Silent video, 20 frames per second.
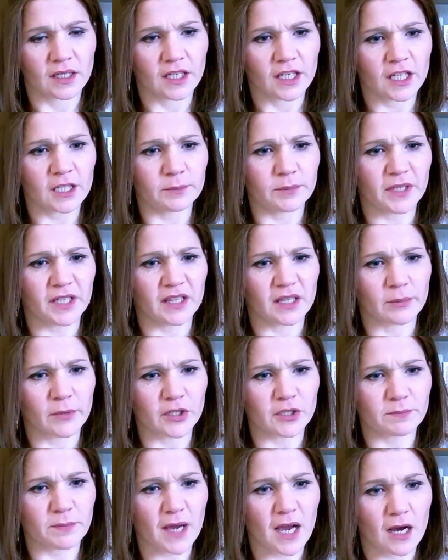He'd been the
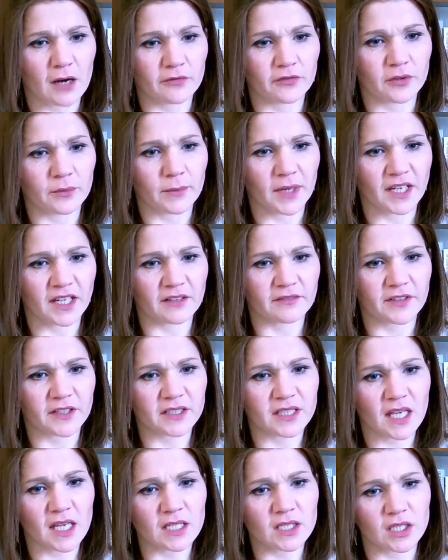most powerful man in
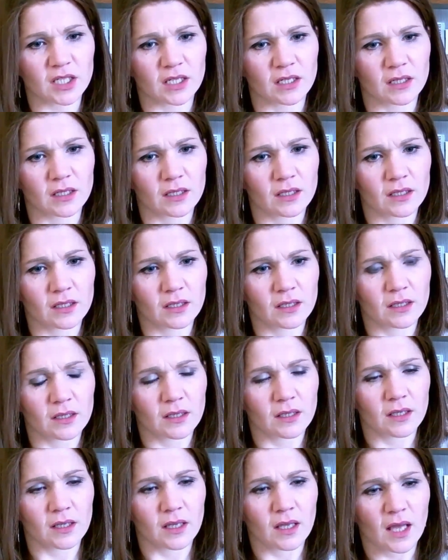Fantasia,
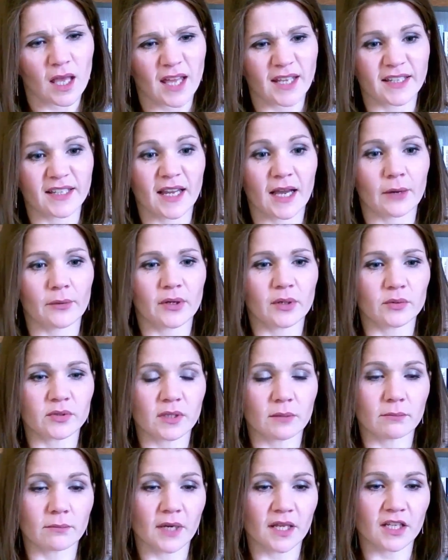and now he was
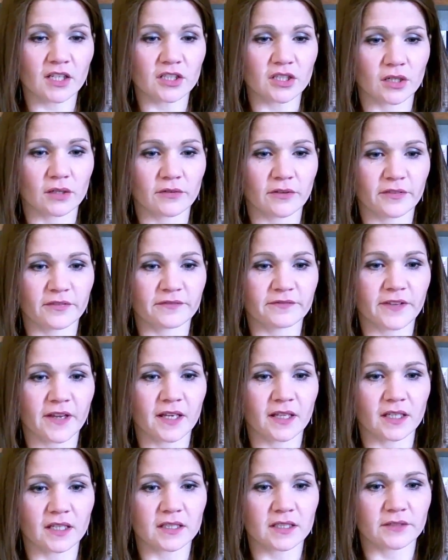a manager of a
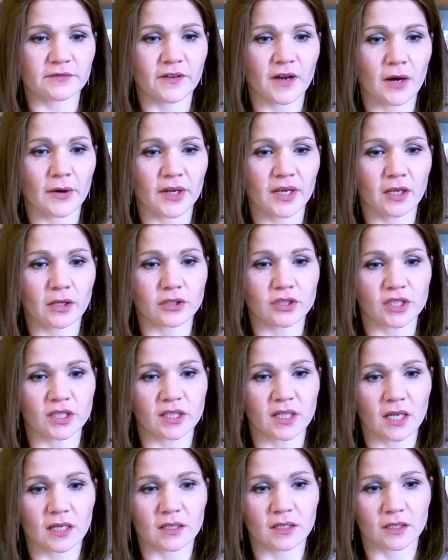failing safari lodge in
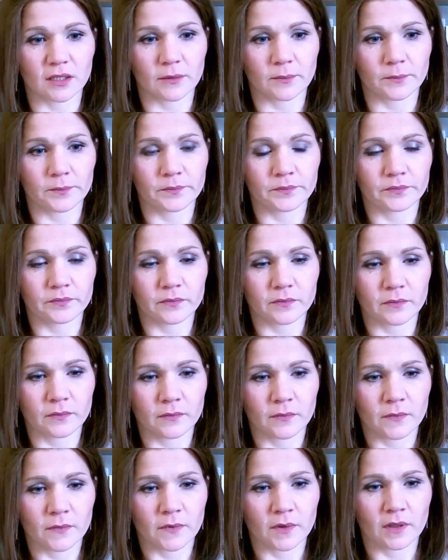Kenya.
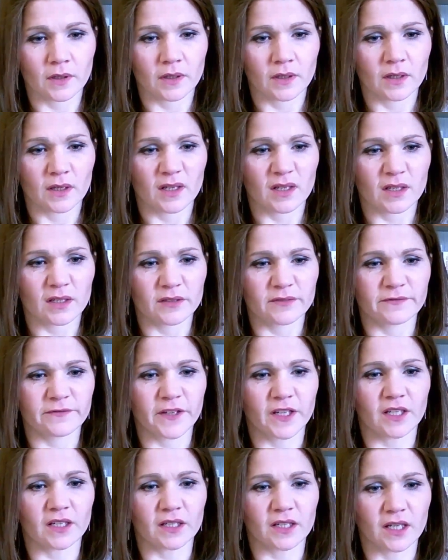His
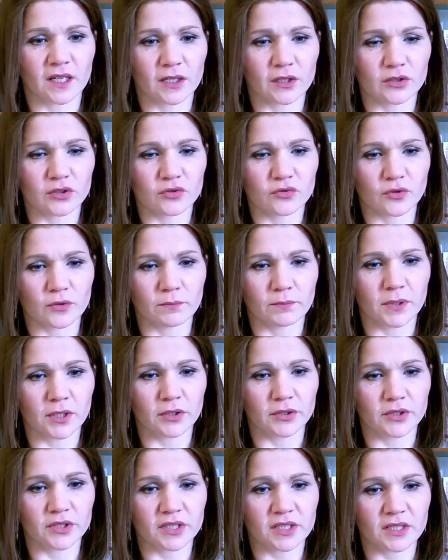fingernails drew
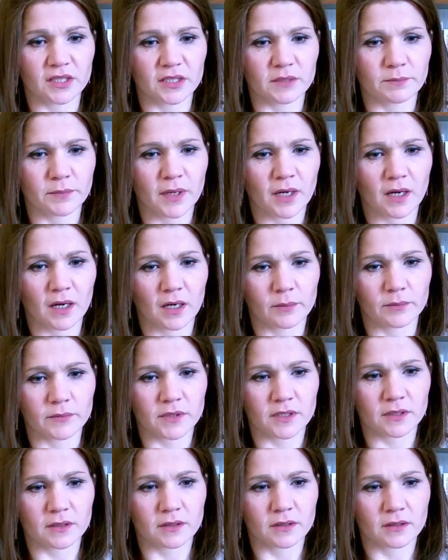blood in his
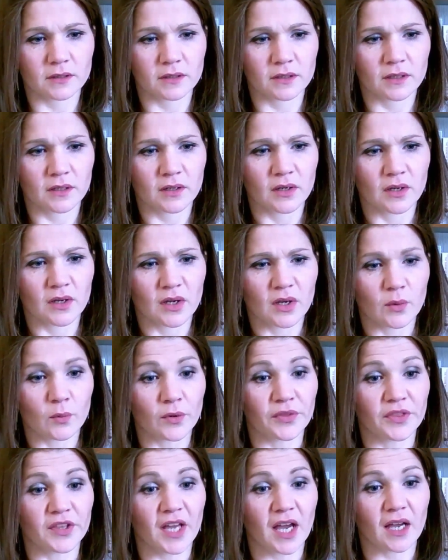palms.
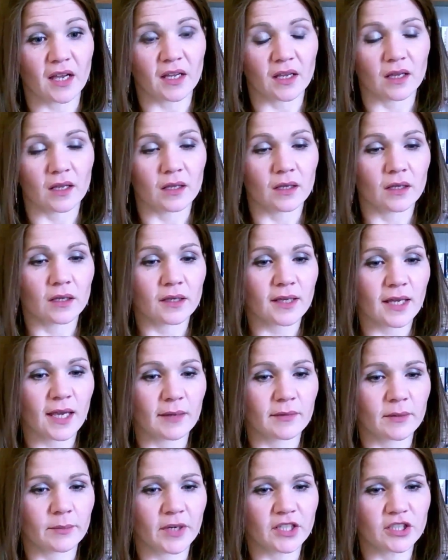With the anger
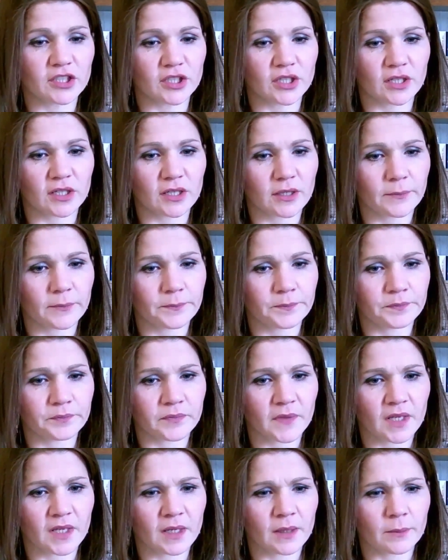came the magic.
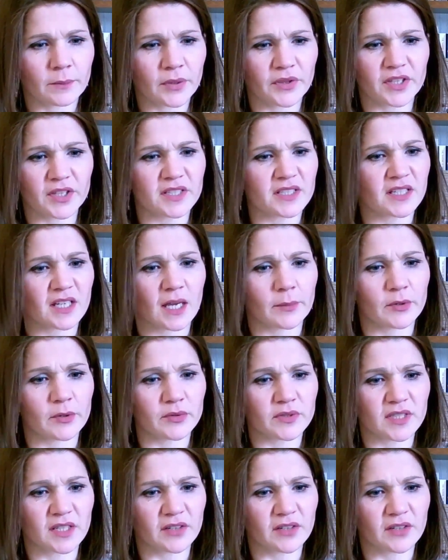But this time it was